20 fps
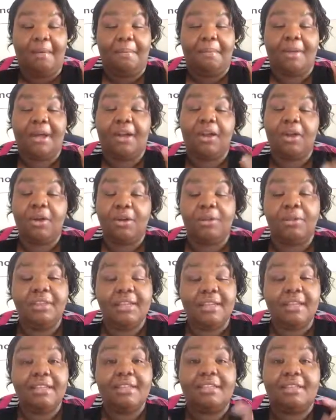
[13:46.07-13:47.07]
My goal
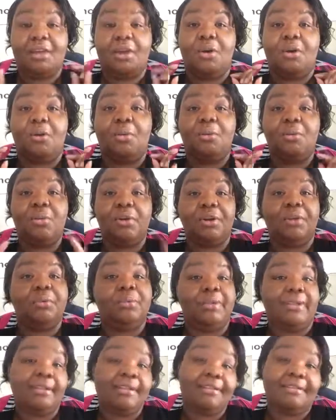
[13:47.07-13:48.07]
is one a
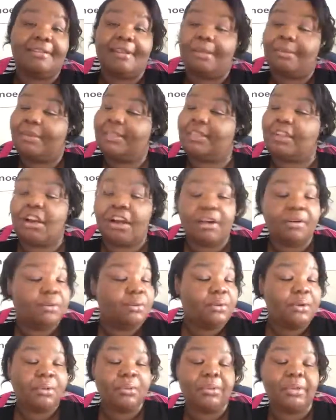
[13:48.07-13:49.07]
week. I'm going to start off
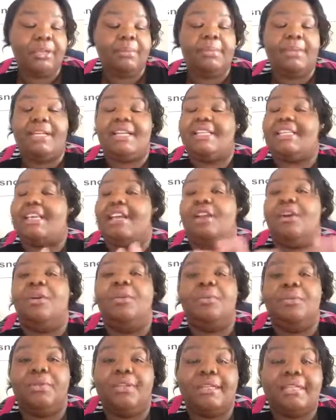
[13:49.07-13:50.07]
with one a week because I
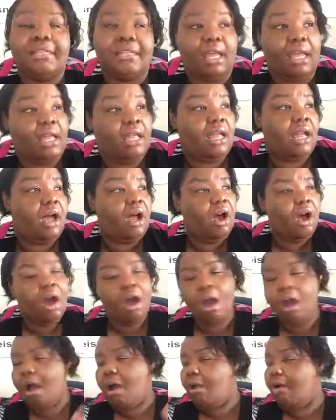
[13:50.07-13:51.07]
don't want to say,
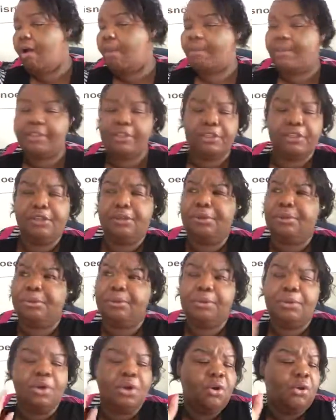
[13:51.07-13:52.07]
oh, I'm going to
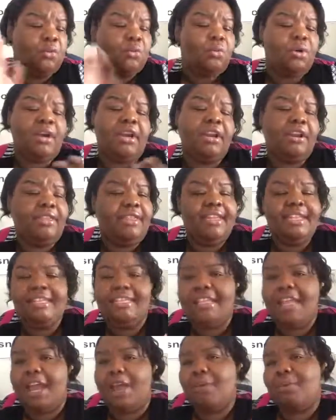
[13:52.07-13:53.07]
do one on this
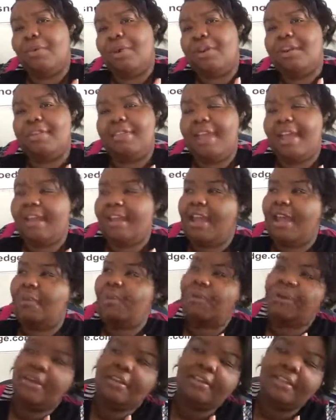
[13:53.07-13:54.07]
day, one on that day,
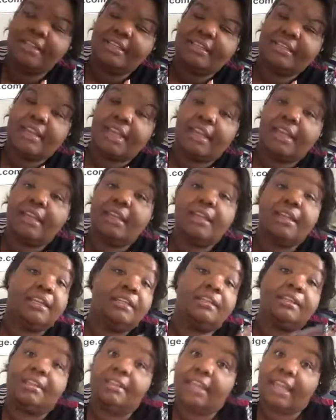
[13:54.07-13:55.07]
one on this day, and
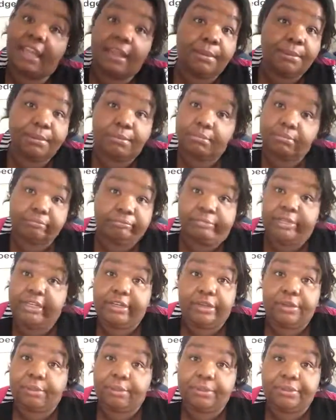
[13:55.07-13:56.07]
then can't
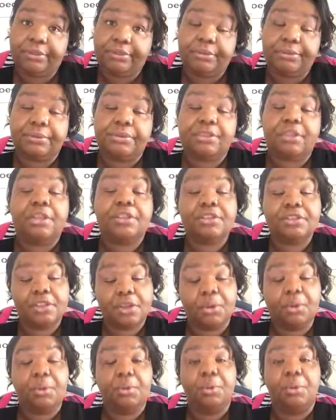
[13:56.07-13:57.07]
and don't produce.
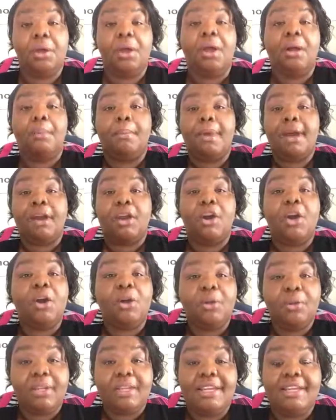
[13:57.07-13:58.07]
So my
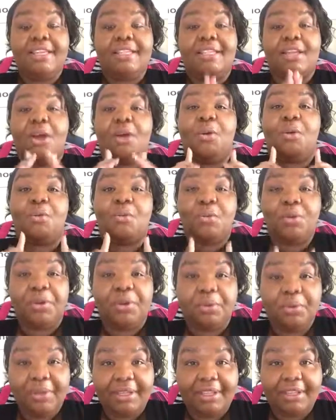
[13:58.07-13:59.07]
goal is
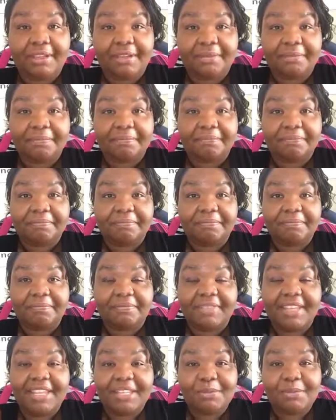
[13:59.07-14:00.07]
one a week.
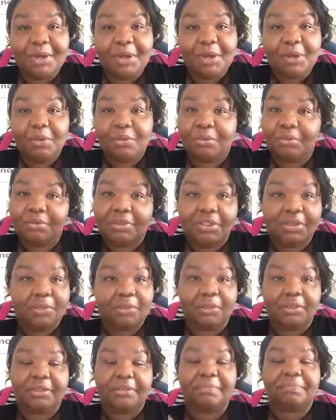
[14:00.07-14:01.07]
That's my goal, just
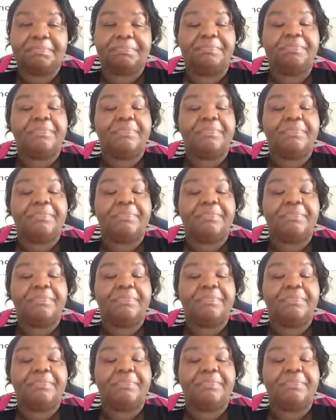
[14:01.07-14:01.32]
one.